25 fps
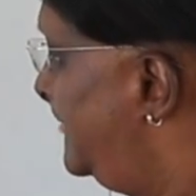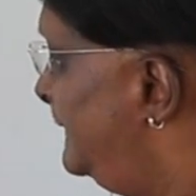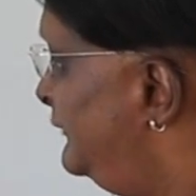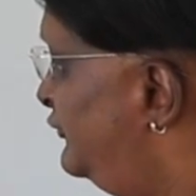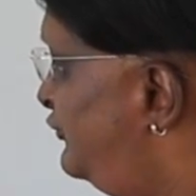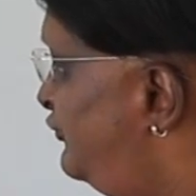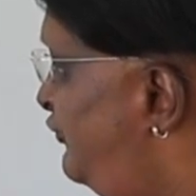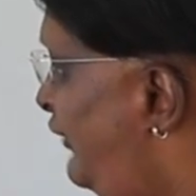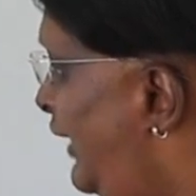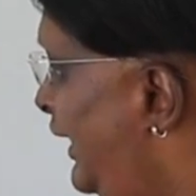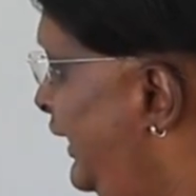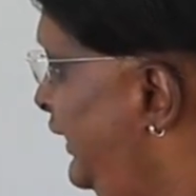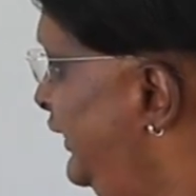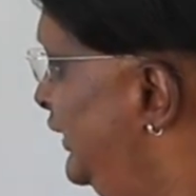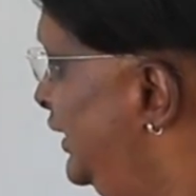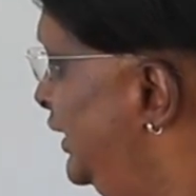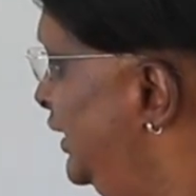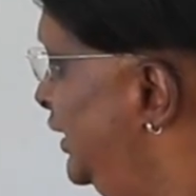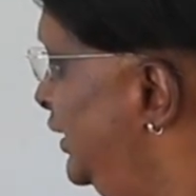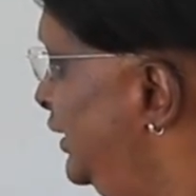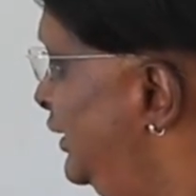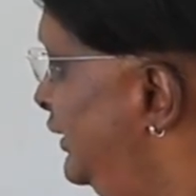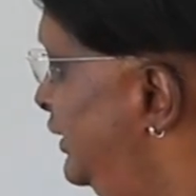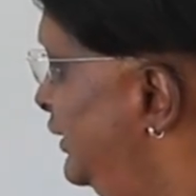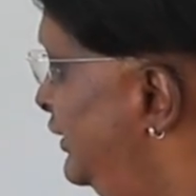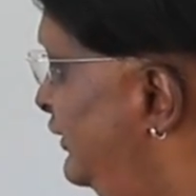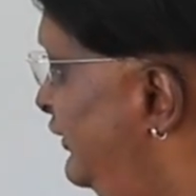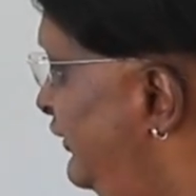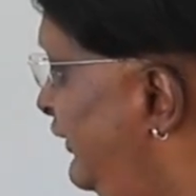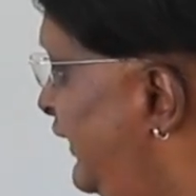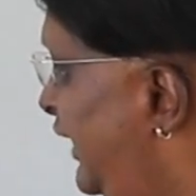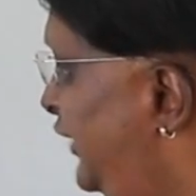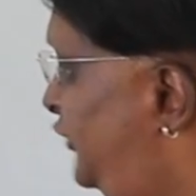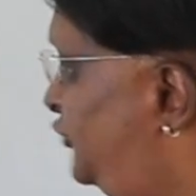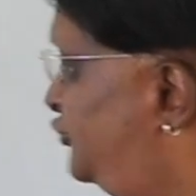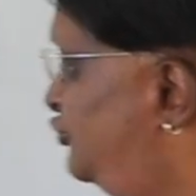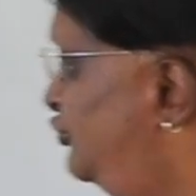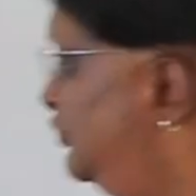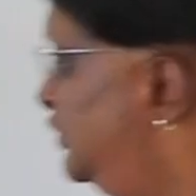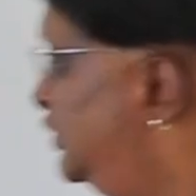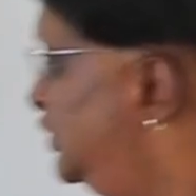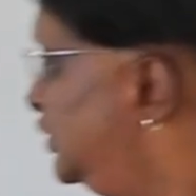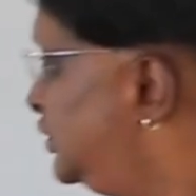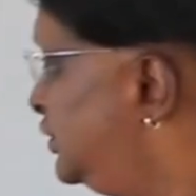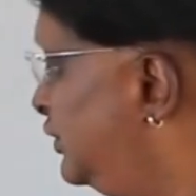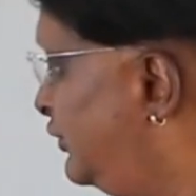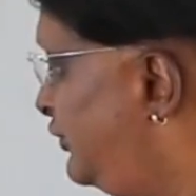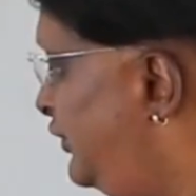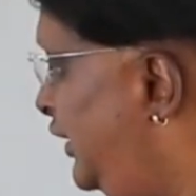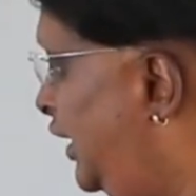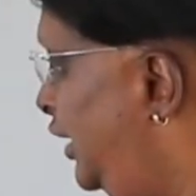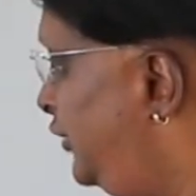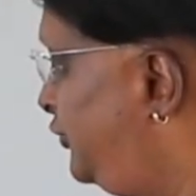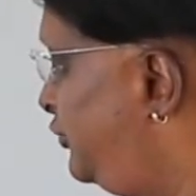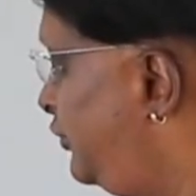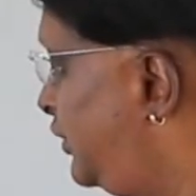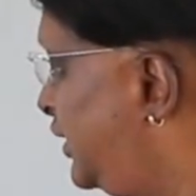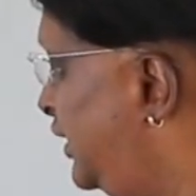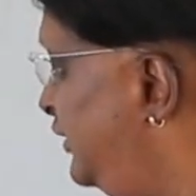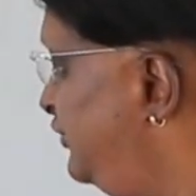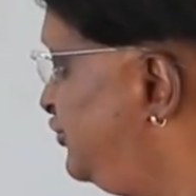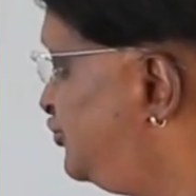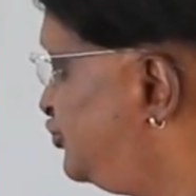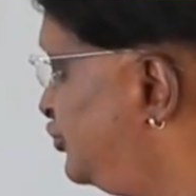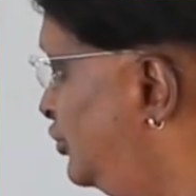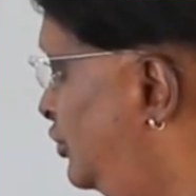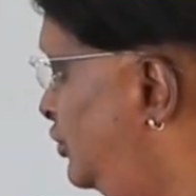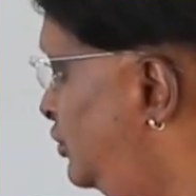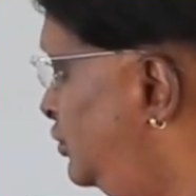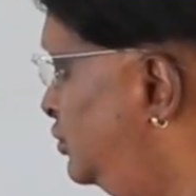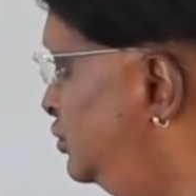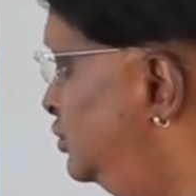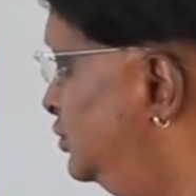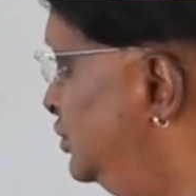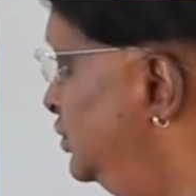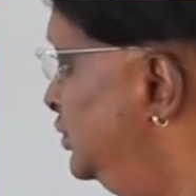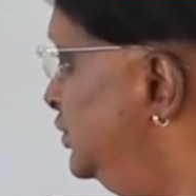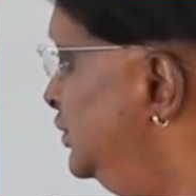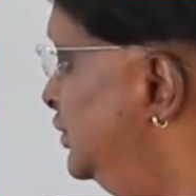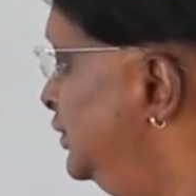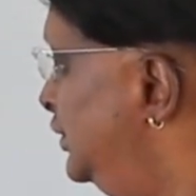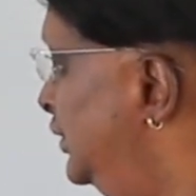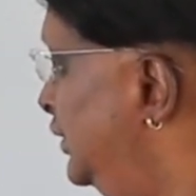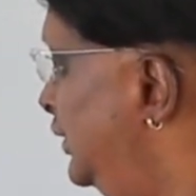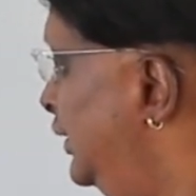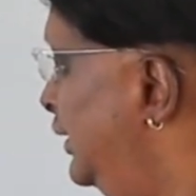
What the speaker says: final network that you can show?